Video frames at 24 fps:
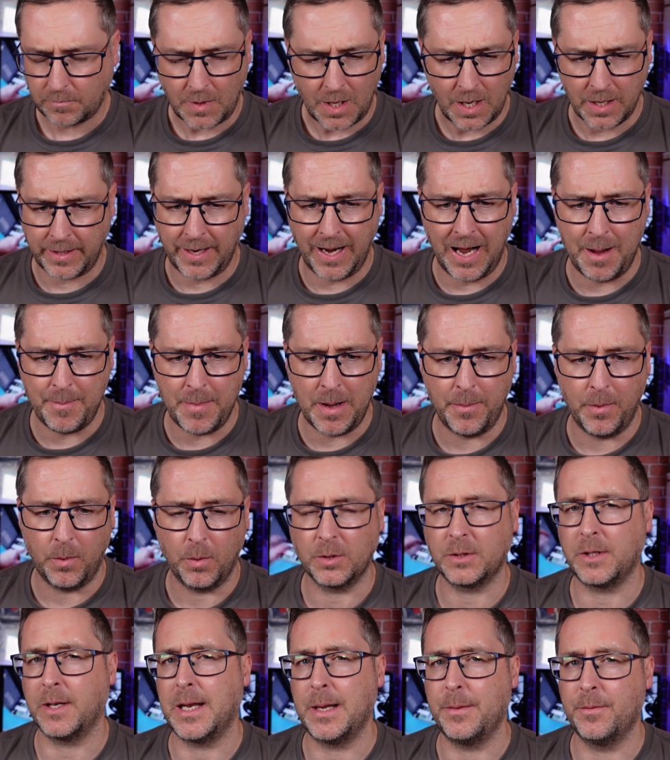I can't remember
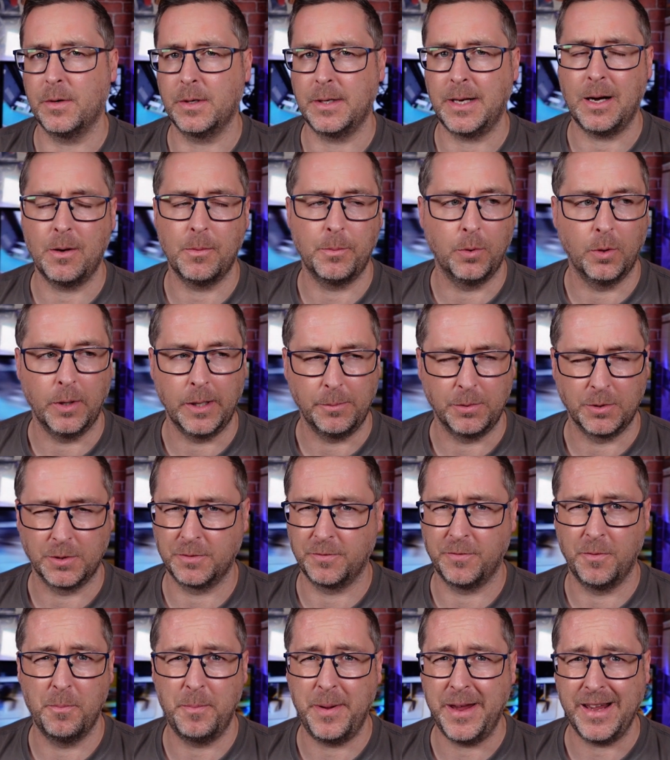what the name of it now, but it was
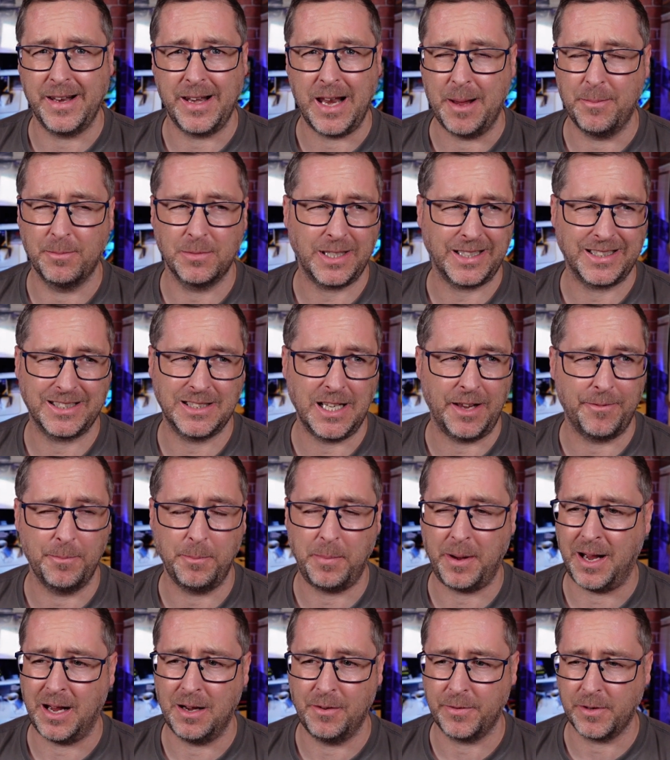from B&M, it was like
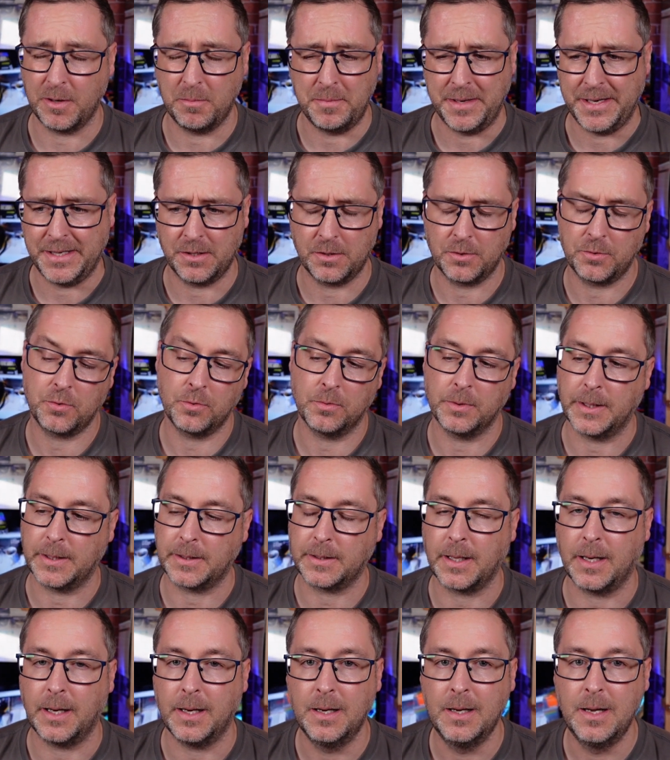£7 for a metre or something like
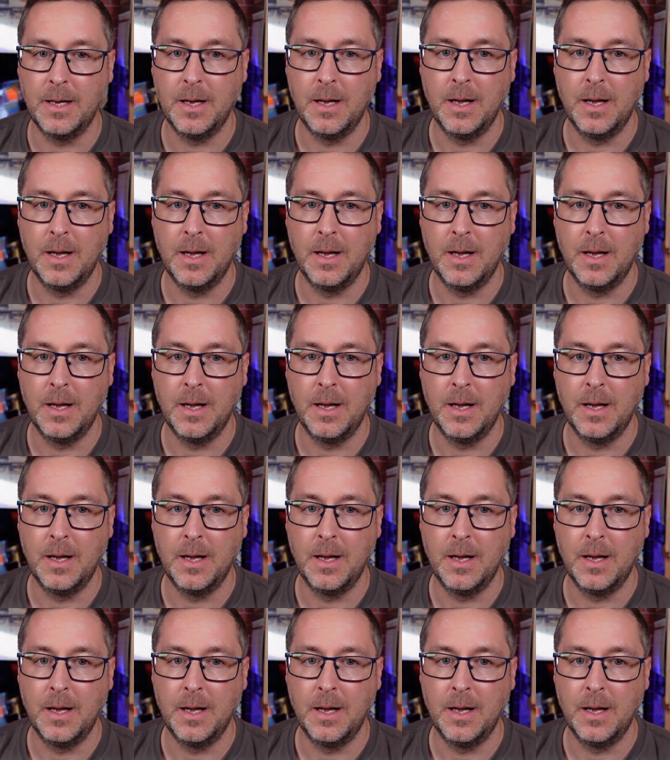that.